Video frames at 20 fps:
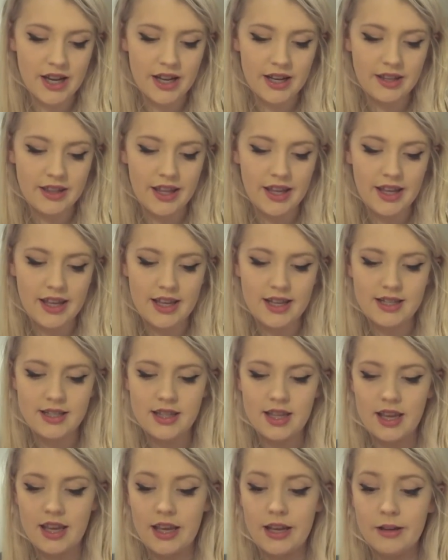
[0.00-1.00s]
and that is
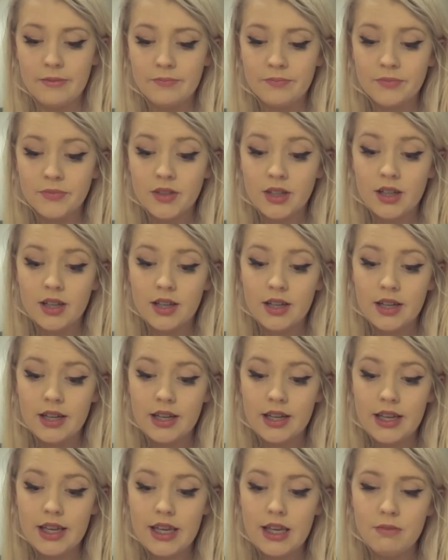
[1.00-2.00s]
the
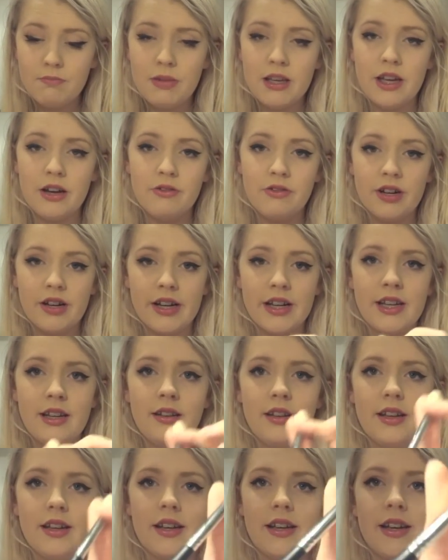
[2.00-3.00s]
EB09.